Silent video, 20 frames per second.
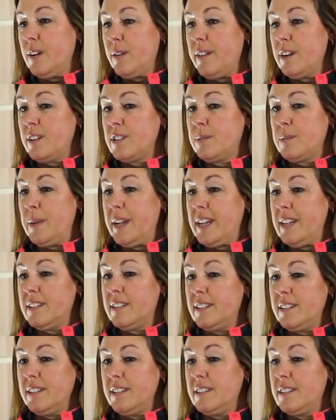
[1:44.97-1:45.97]

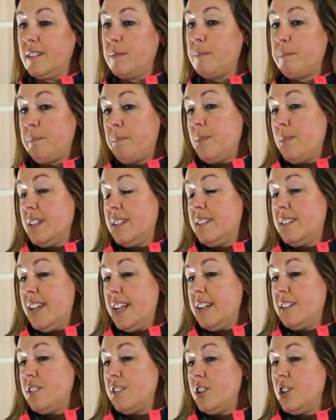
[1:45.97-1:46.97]
space is, let's say
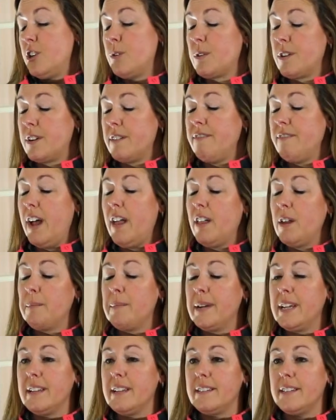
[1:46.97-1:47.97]
it's a newer
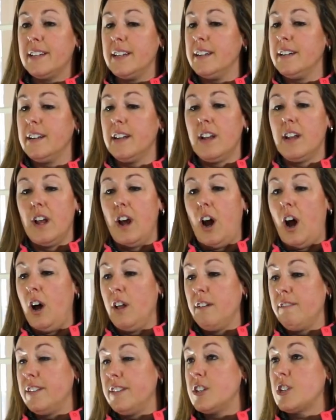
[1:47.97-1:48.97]
development and
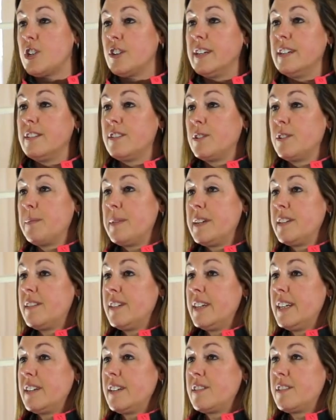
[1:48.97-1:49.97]
all of the trees are
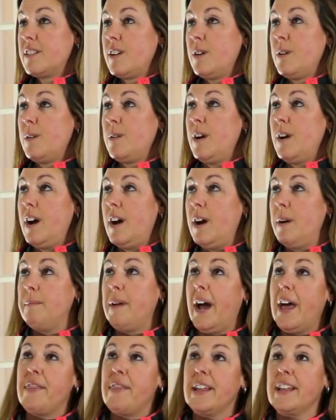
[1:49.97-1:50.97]
missing. So
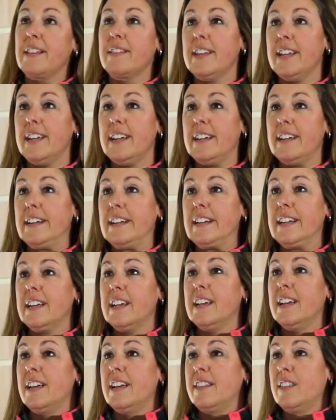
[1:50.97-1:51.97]
I think that
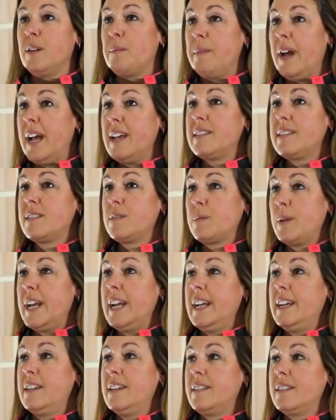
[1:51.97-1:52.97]
the best
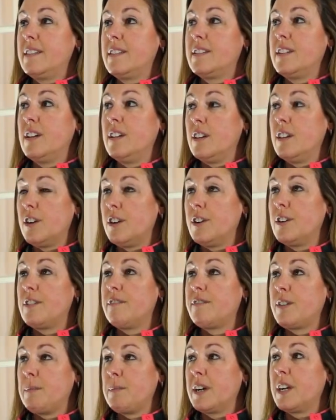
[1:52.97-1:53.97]
way to learn
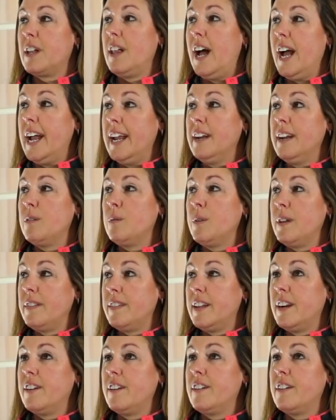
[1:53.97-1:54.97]
from a client what
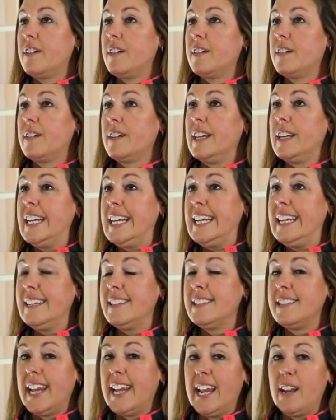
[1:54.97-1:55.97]
their
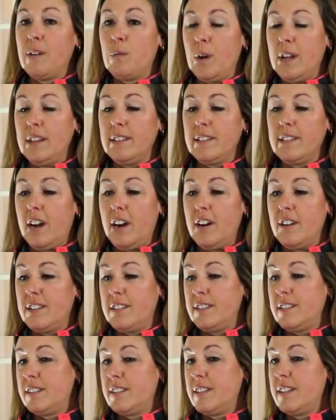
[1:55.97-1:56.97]
needs and wants are
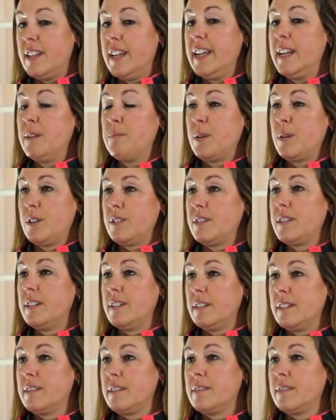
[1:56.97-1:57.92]
is the in-person.